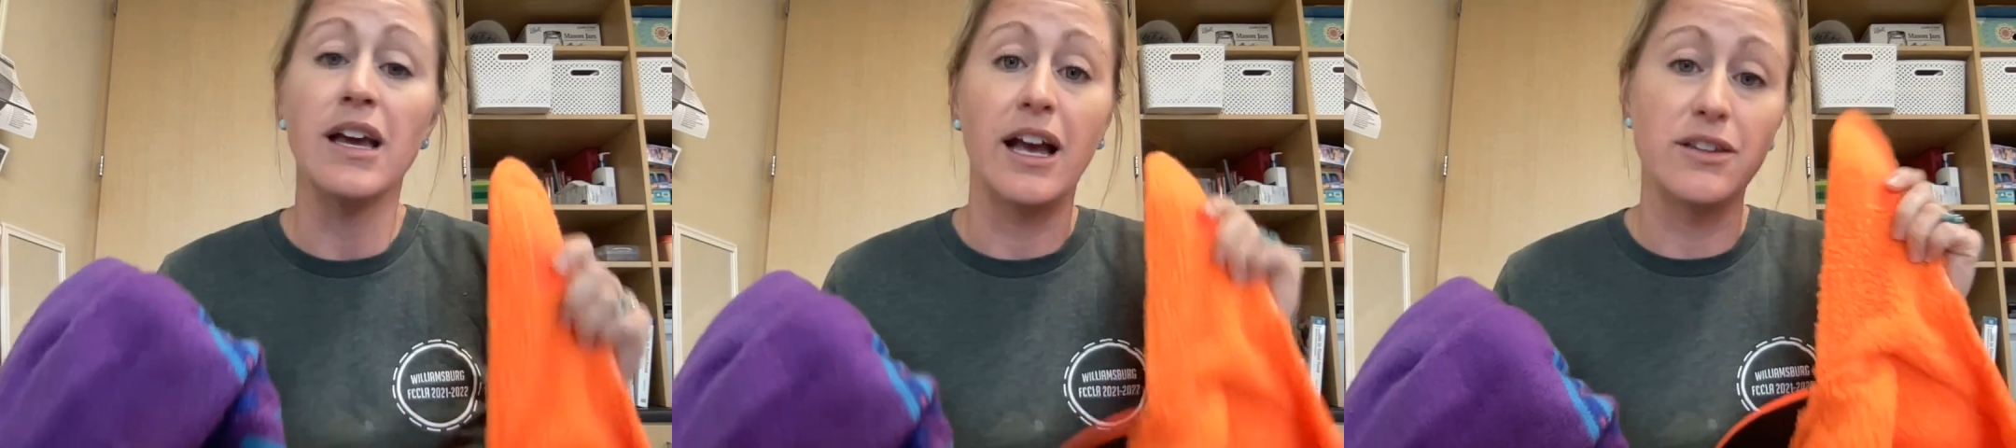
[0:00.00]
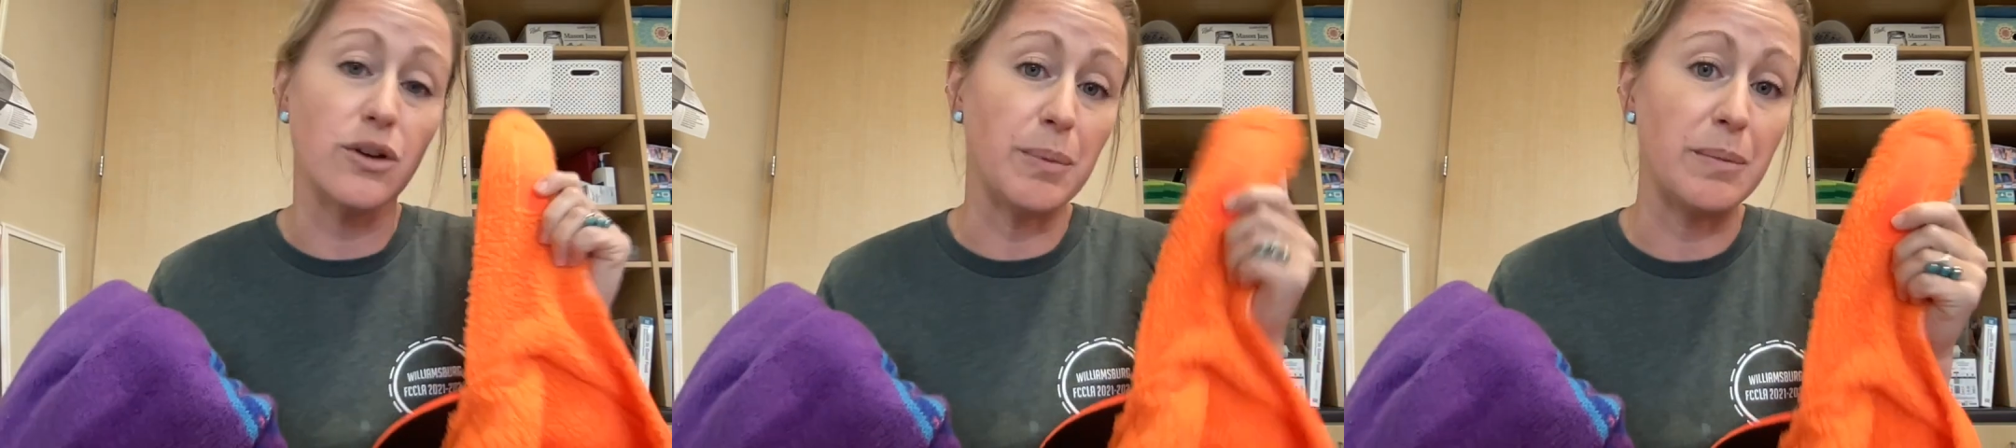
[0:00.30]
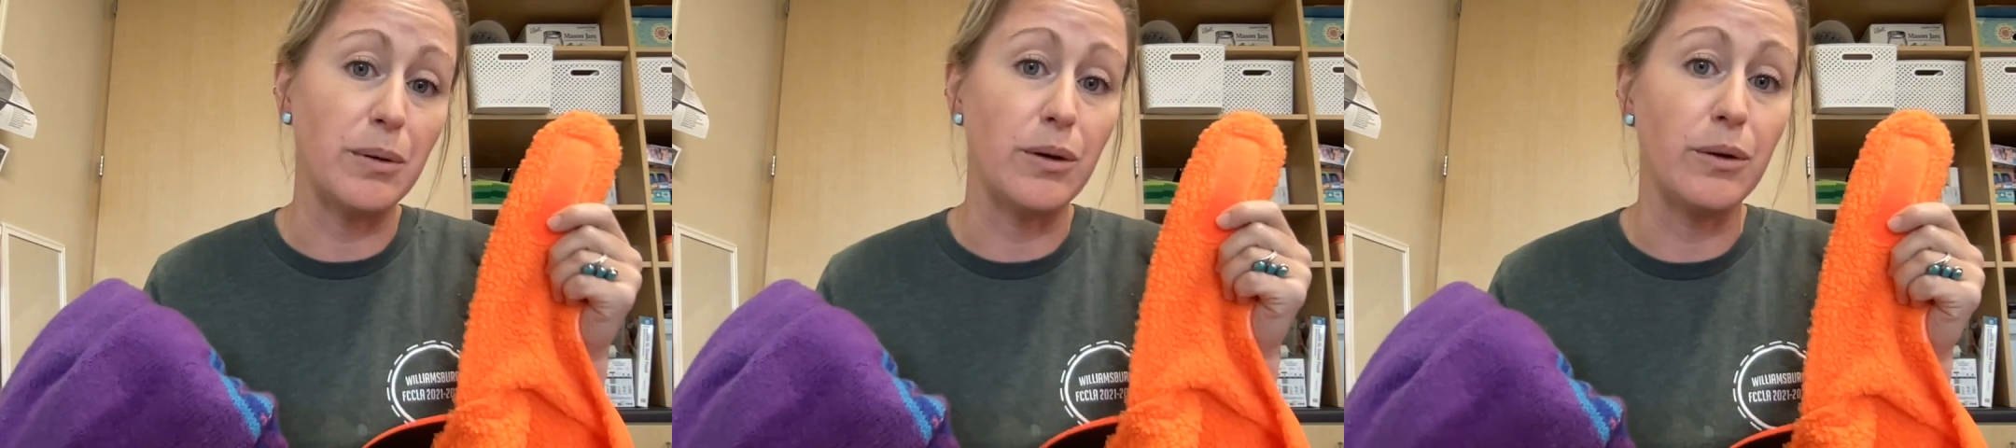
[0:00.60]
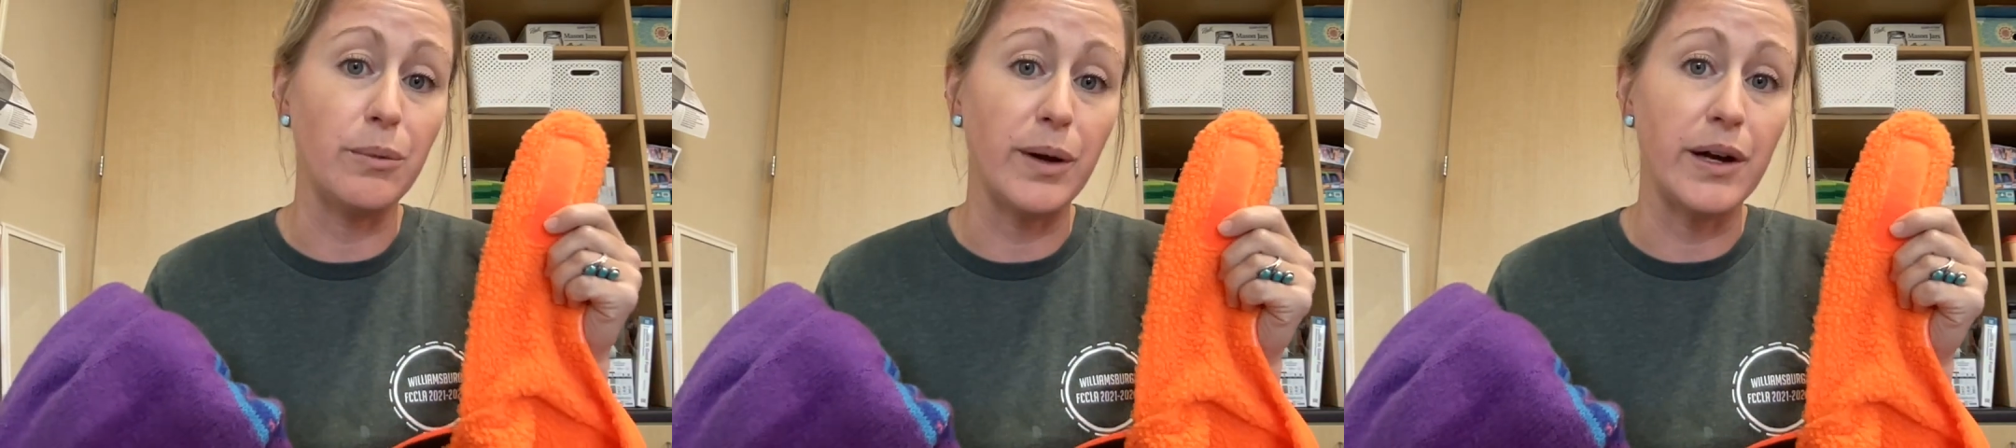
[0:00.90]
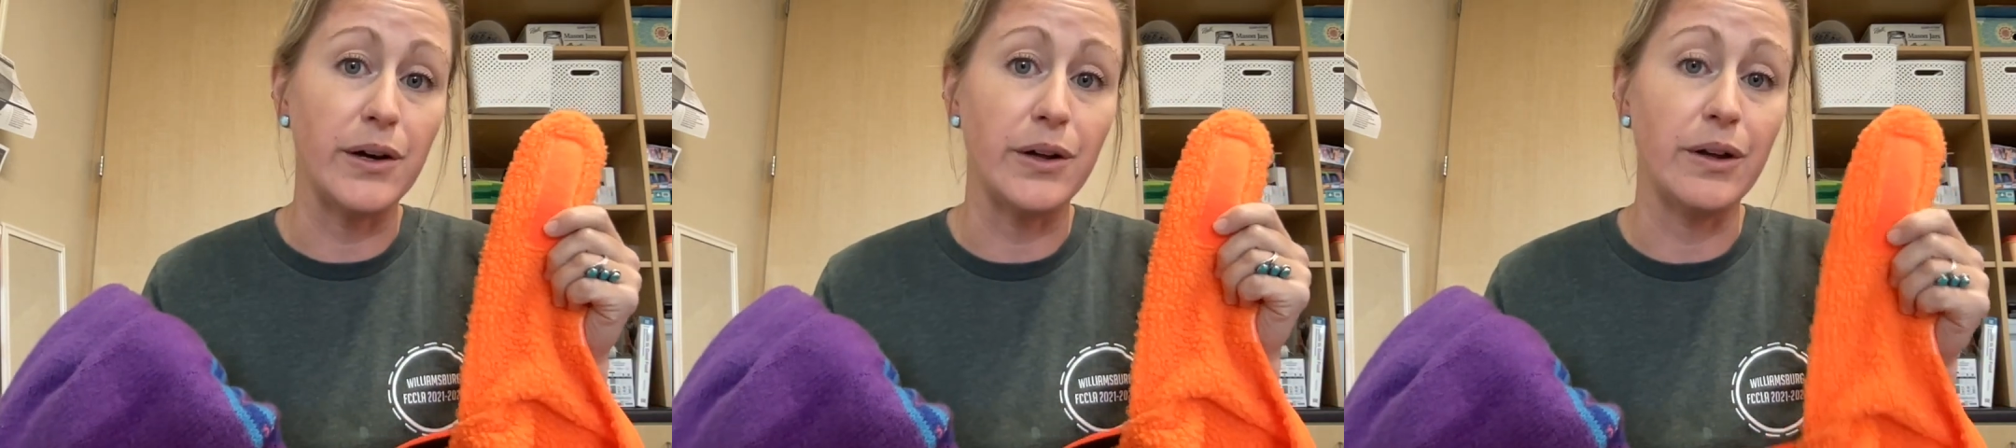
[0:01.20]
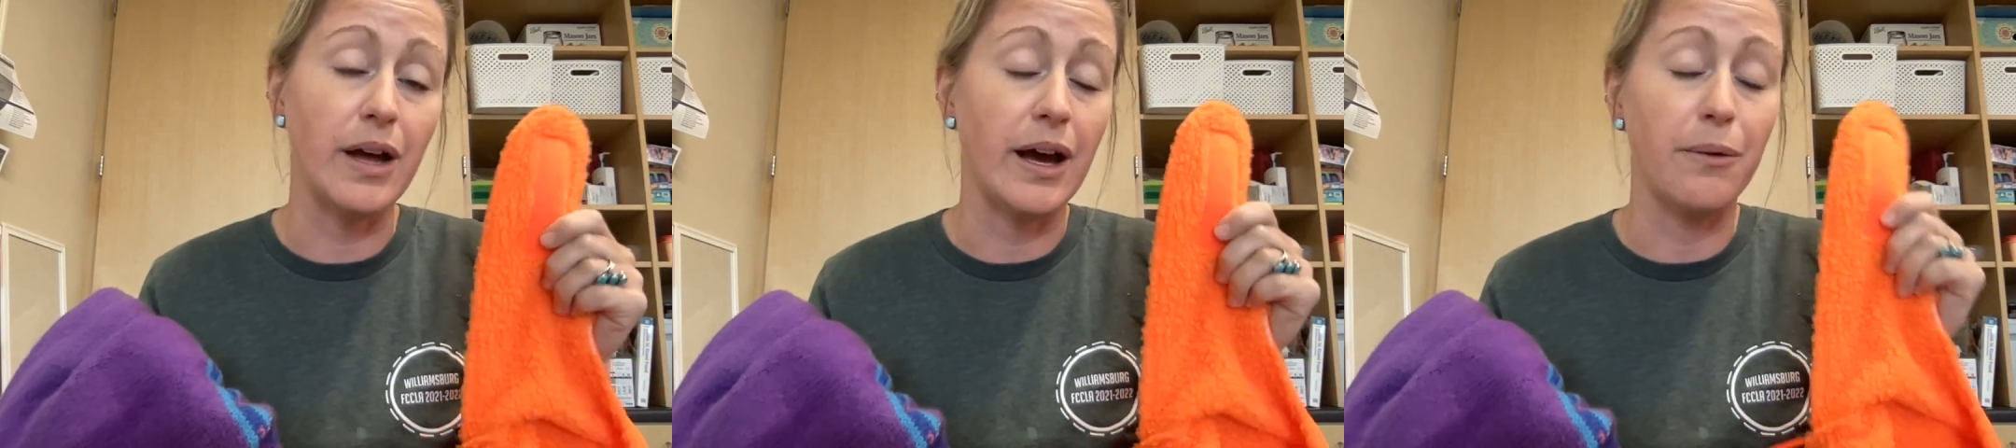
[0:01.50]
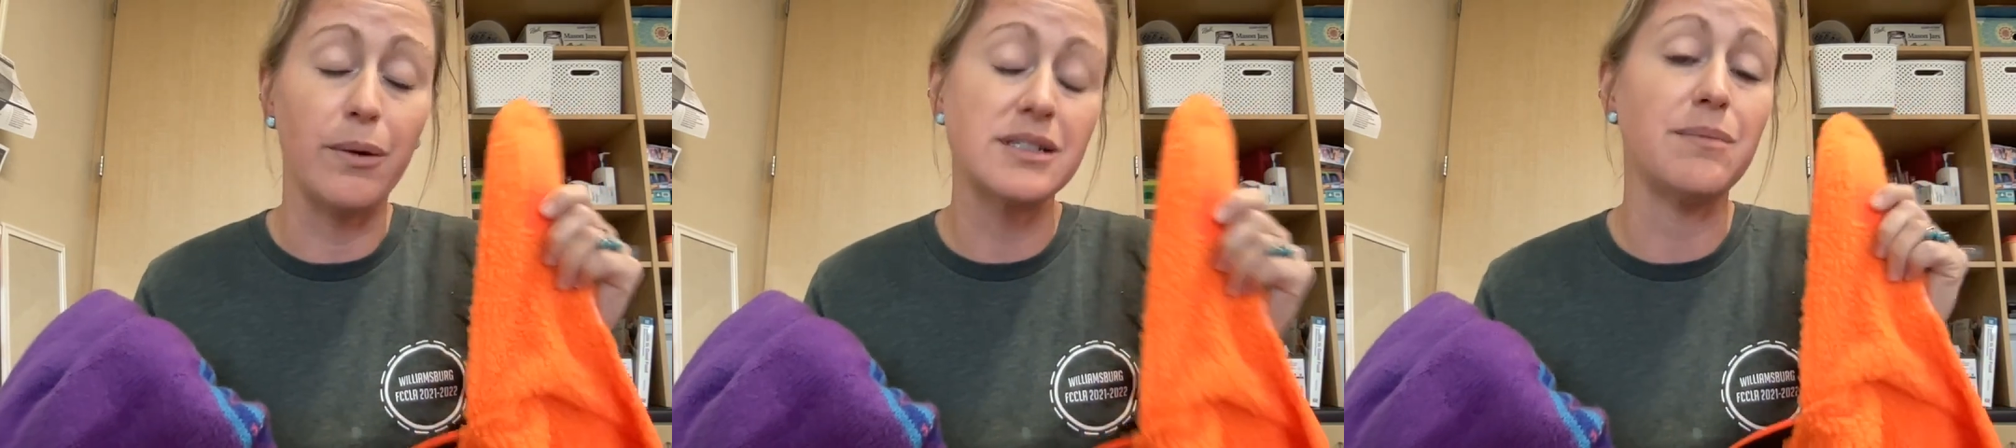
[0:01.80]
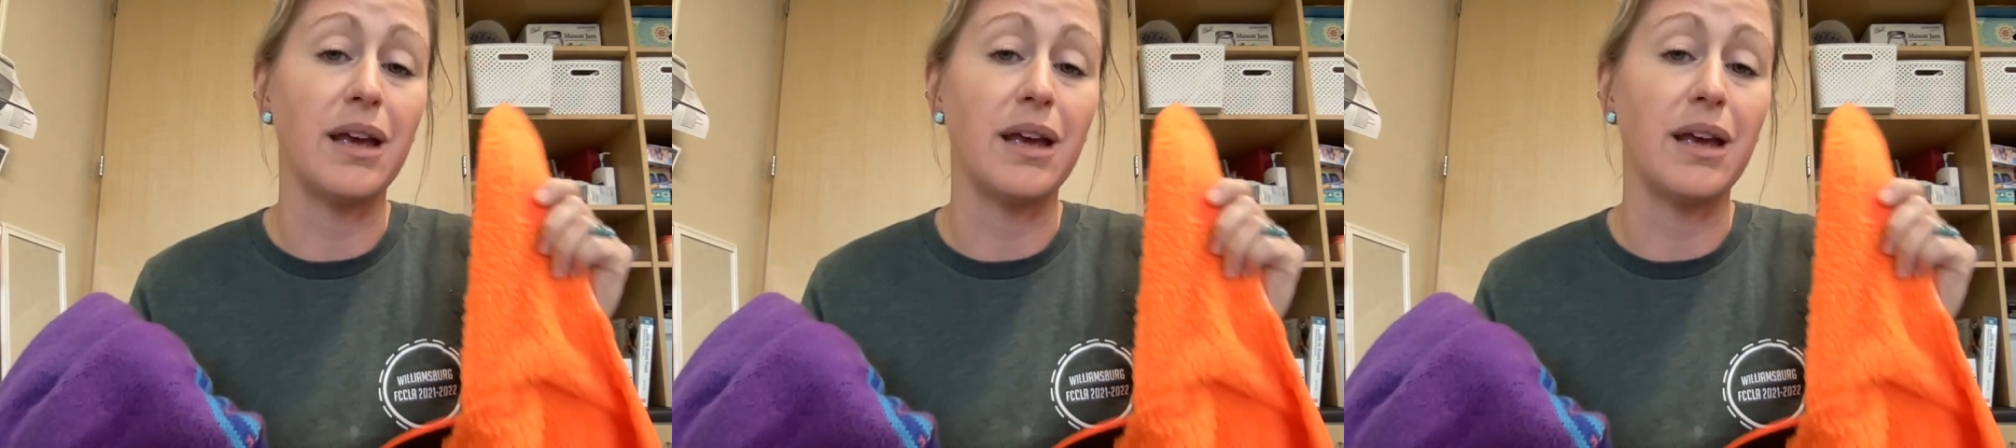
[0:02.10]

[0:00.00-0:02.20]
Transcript: and so people will want to